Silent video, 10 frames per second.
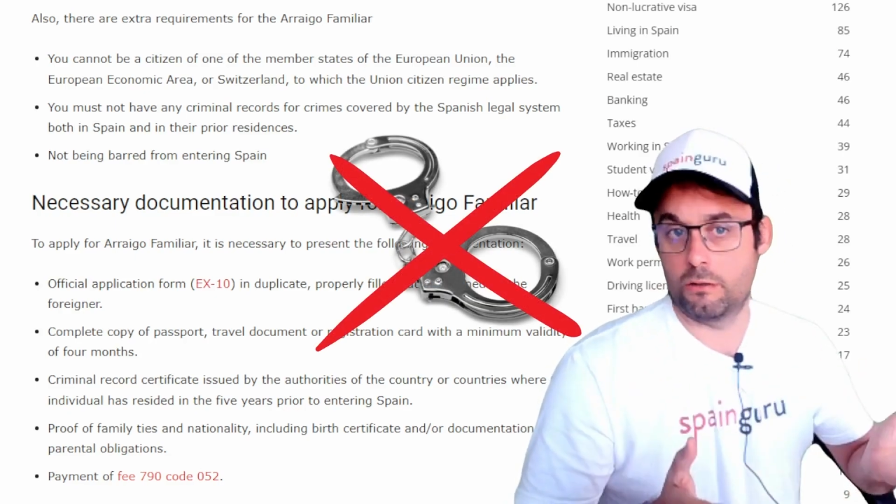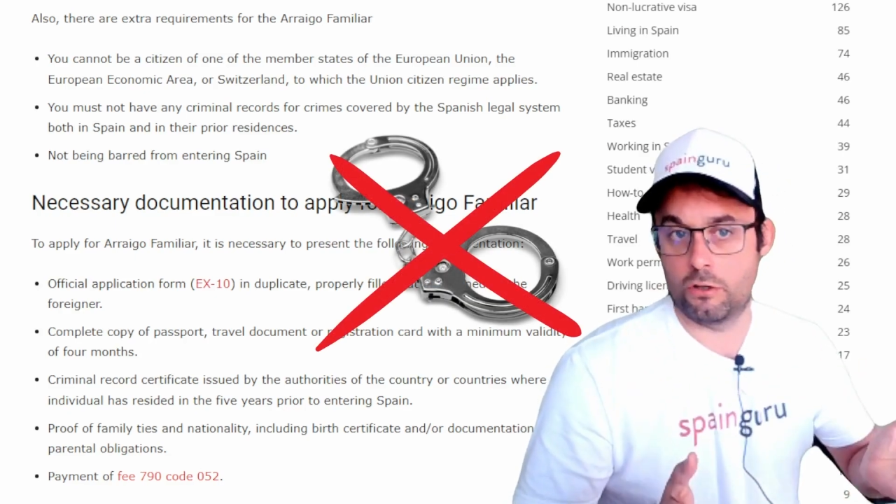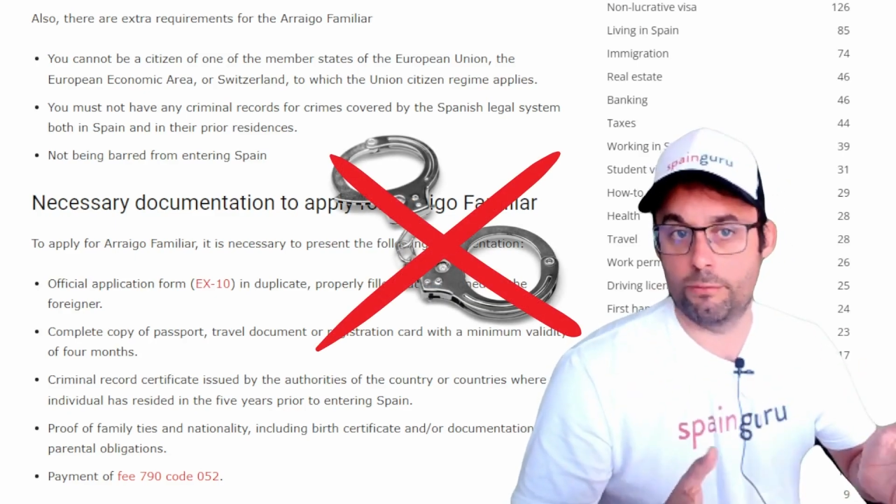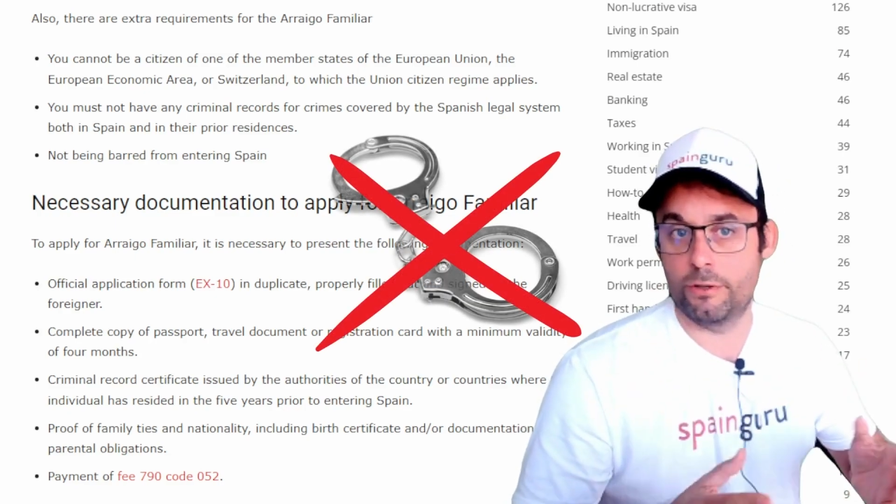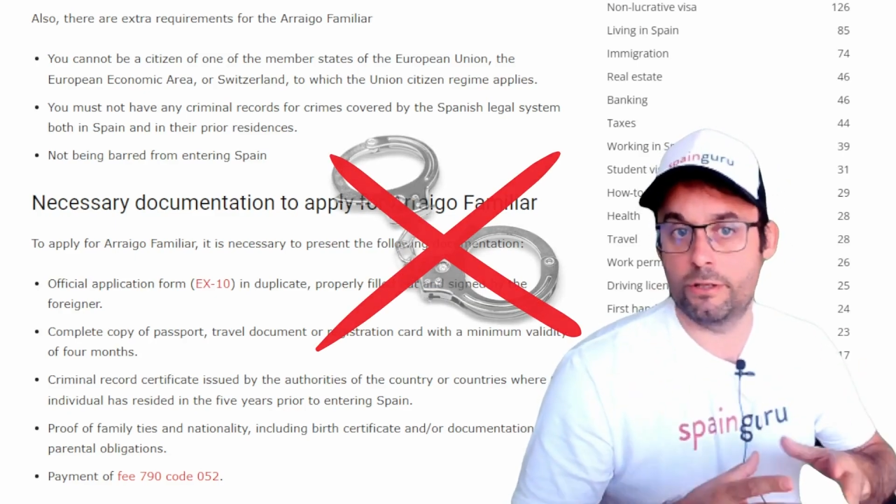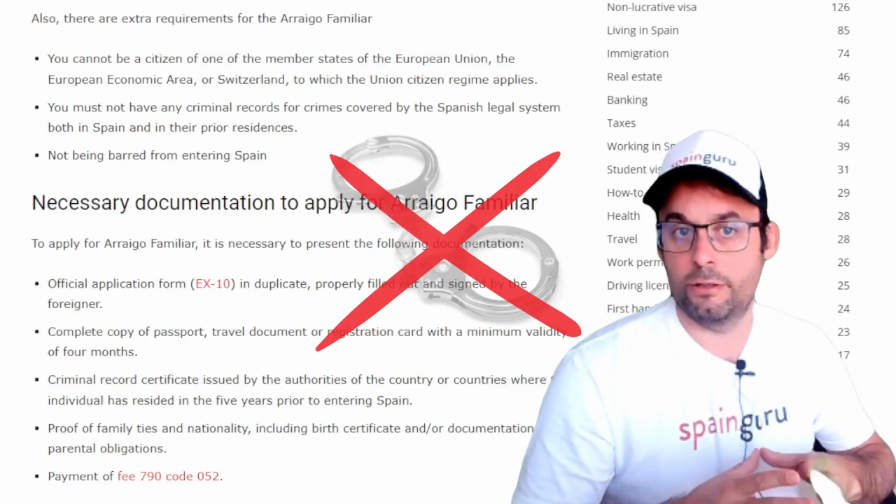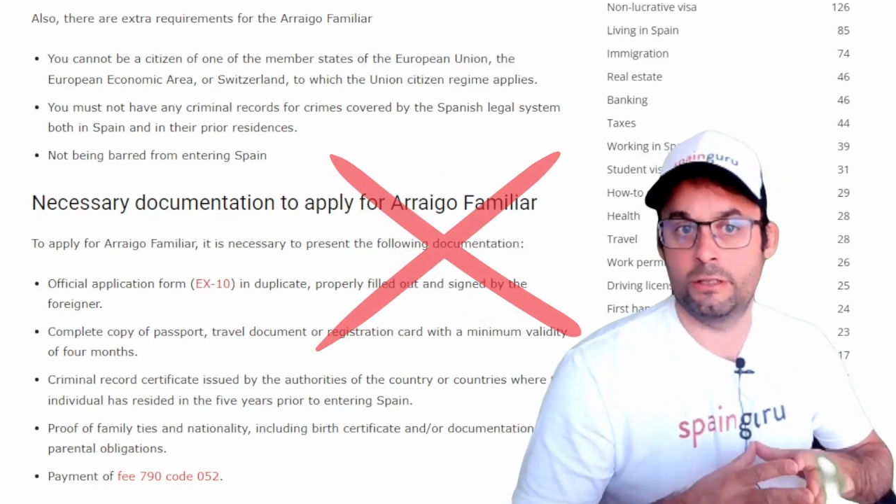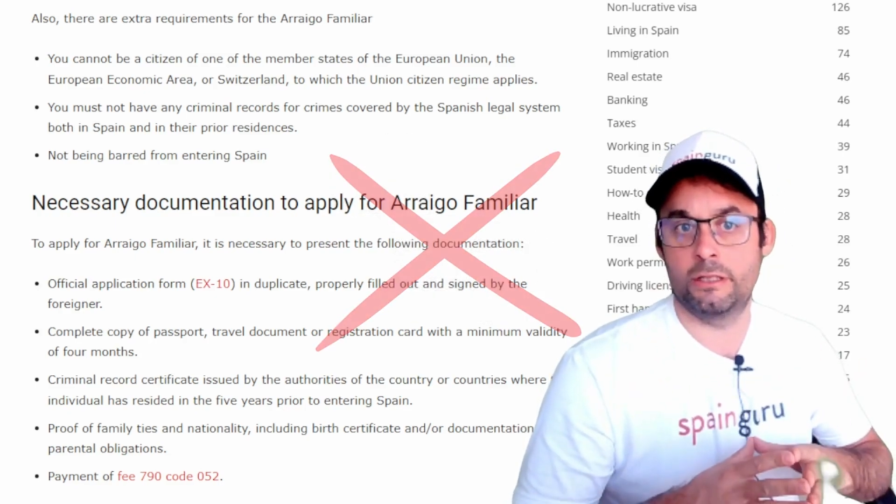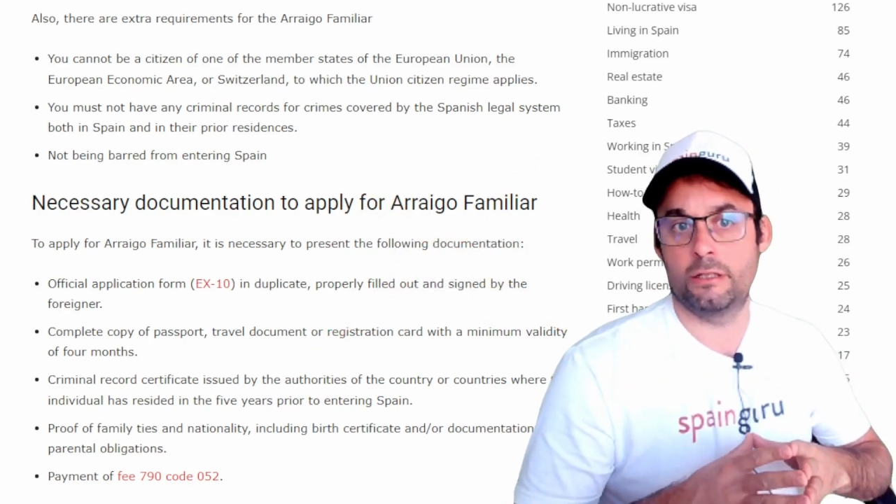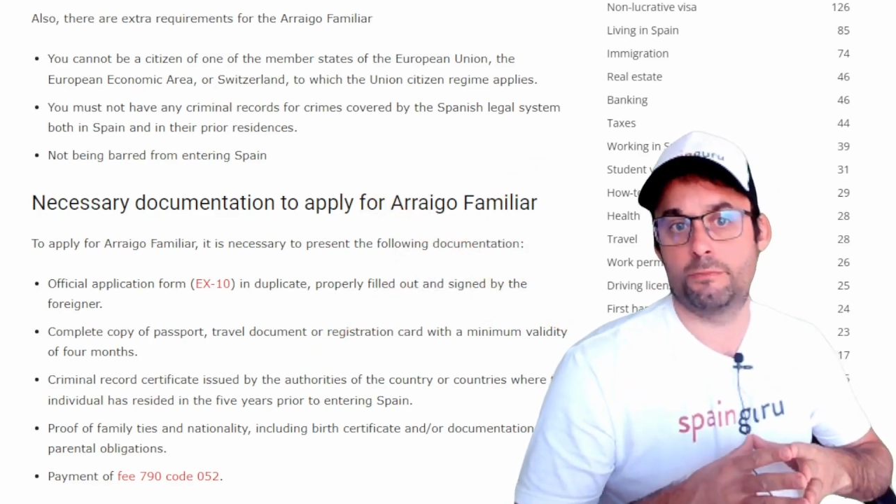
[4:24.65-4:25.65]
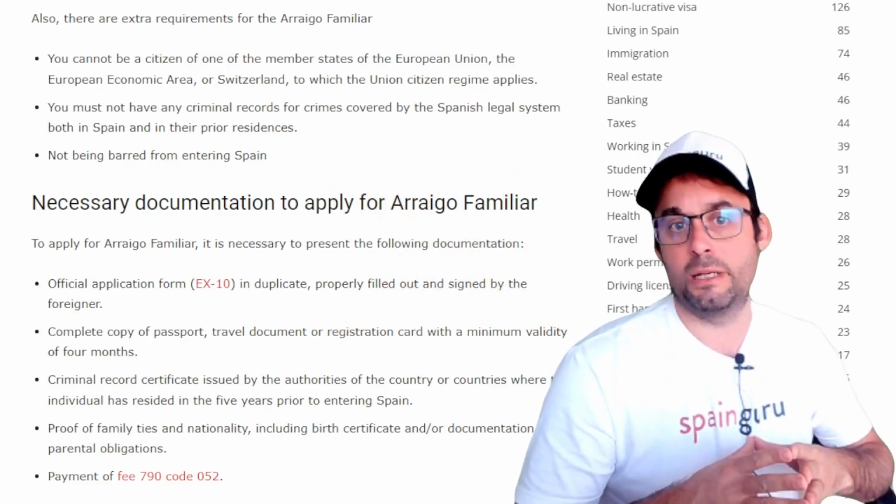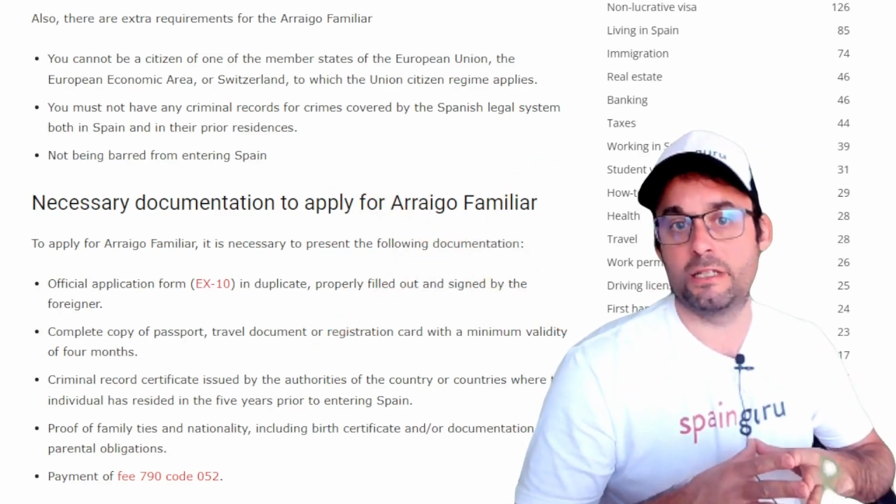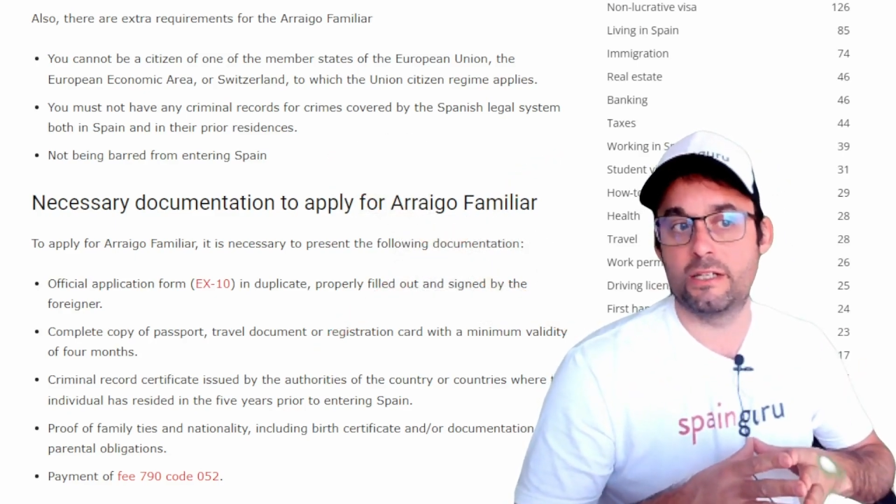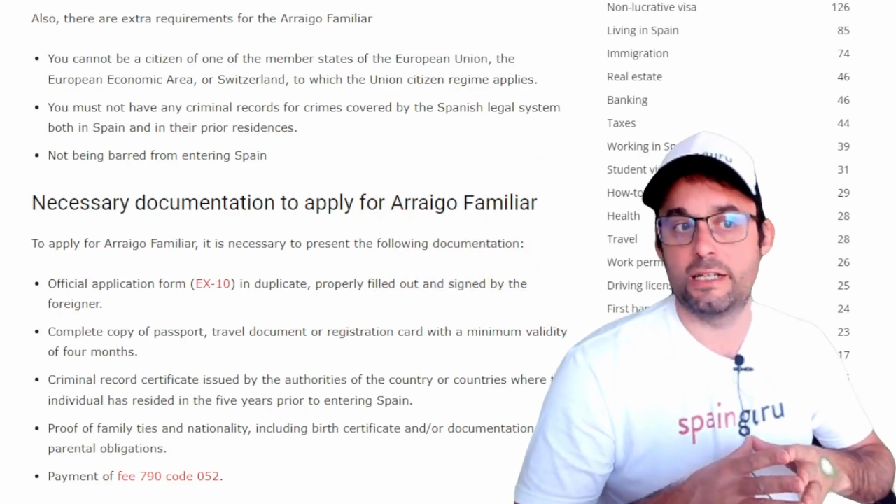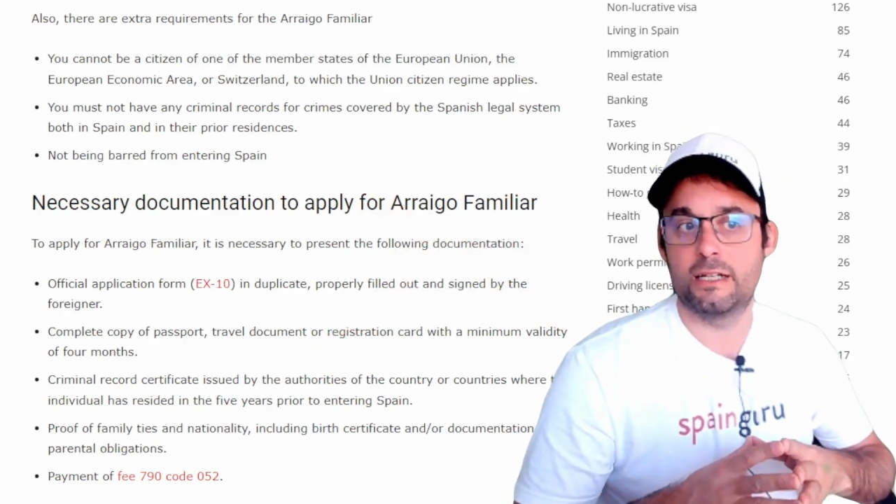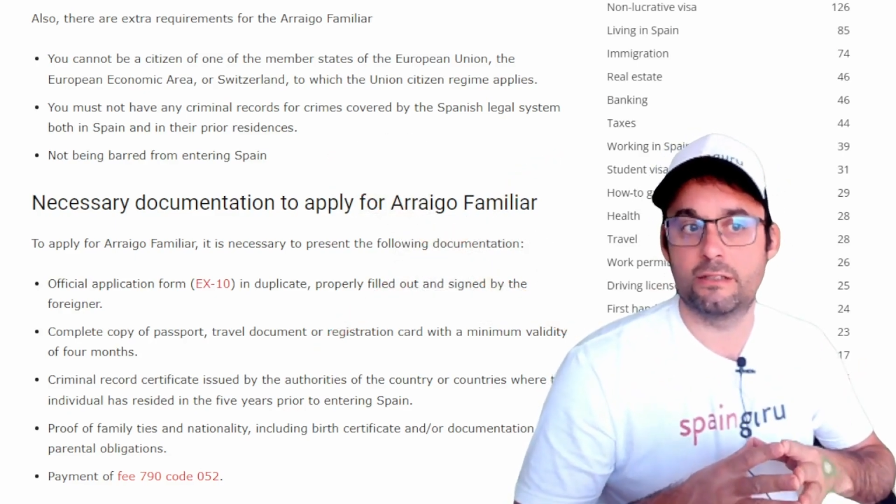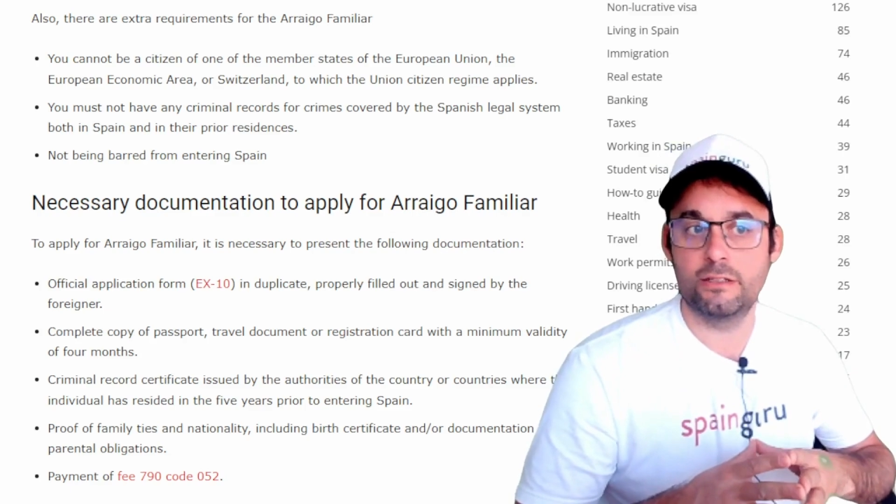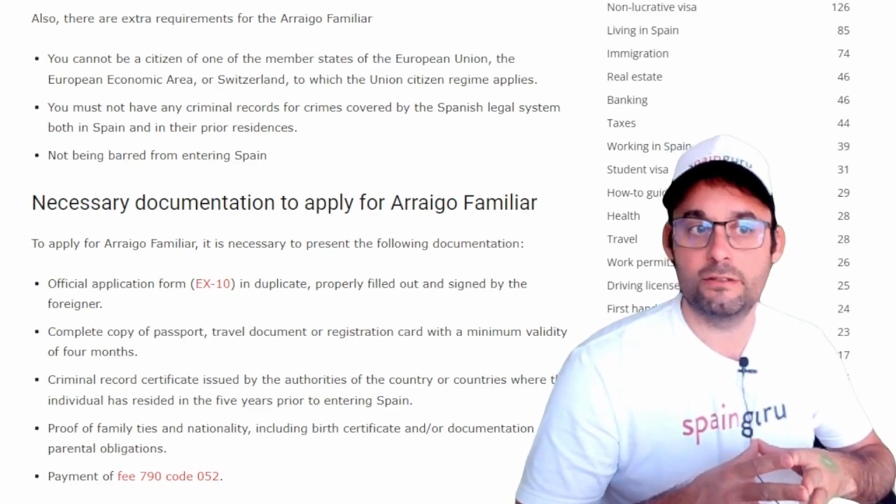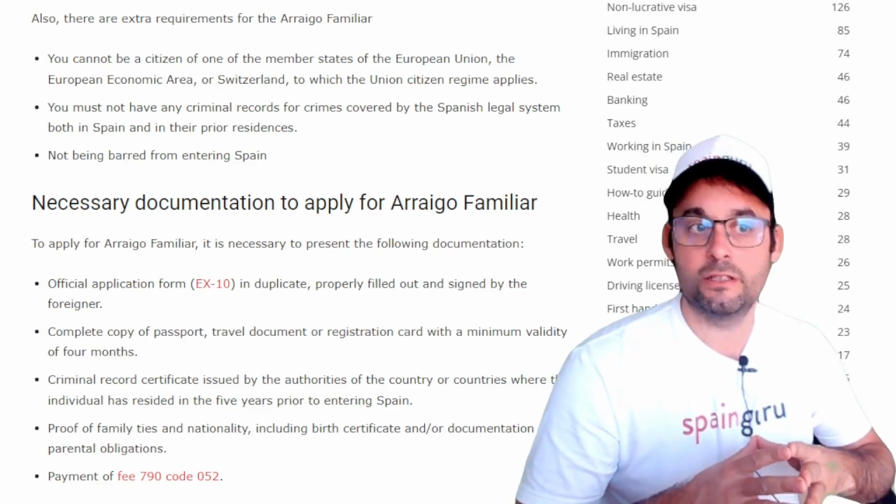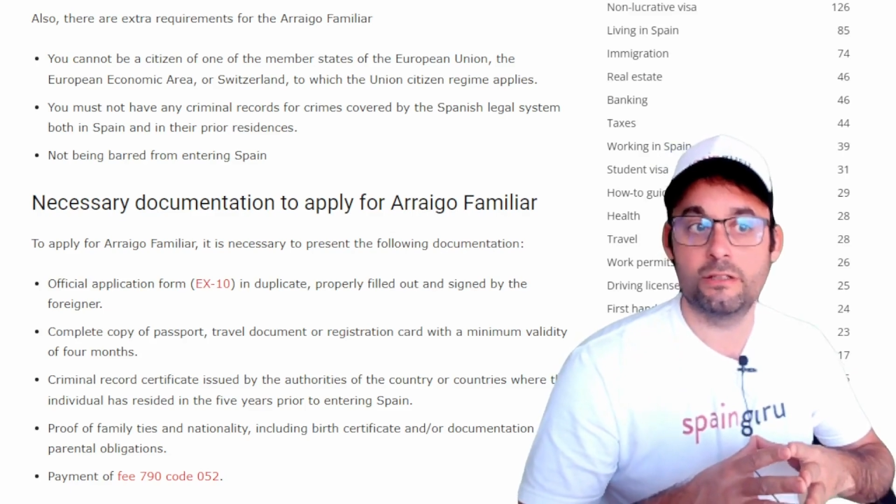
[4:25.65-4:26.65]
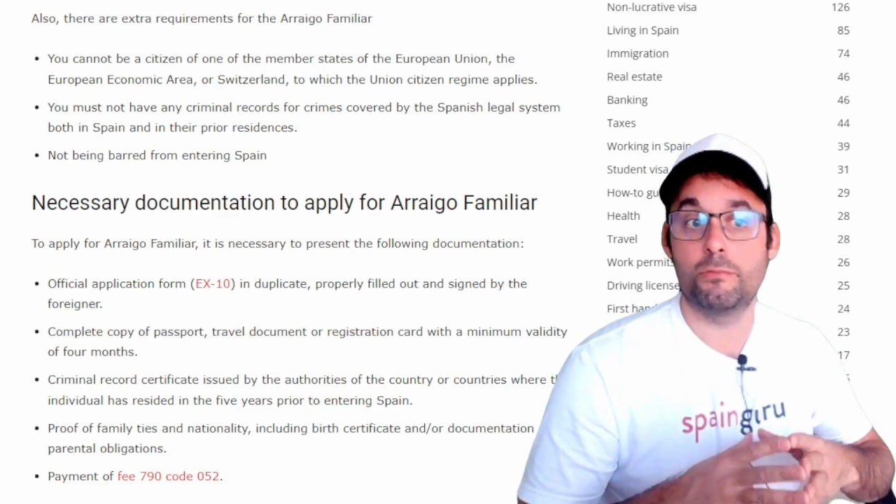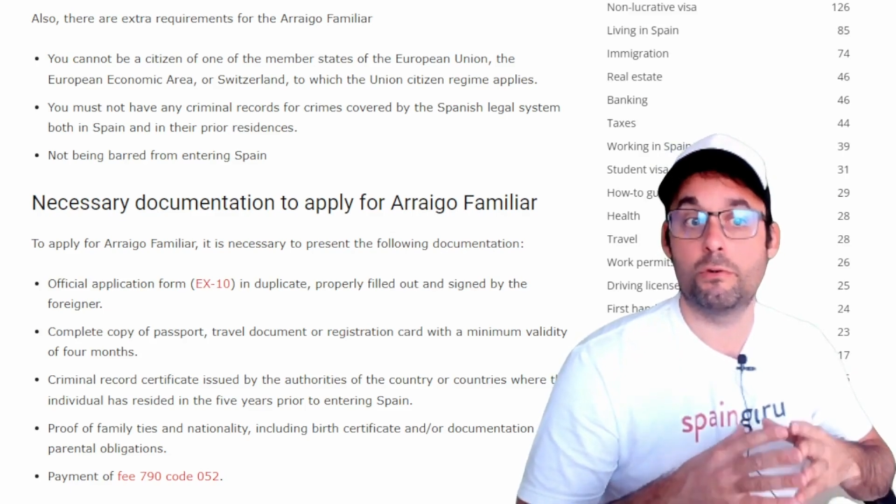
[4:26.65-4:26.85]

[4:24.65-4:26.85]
covered in the Spanish legal system,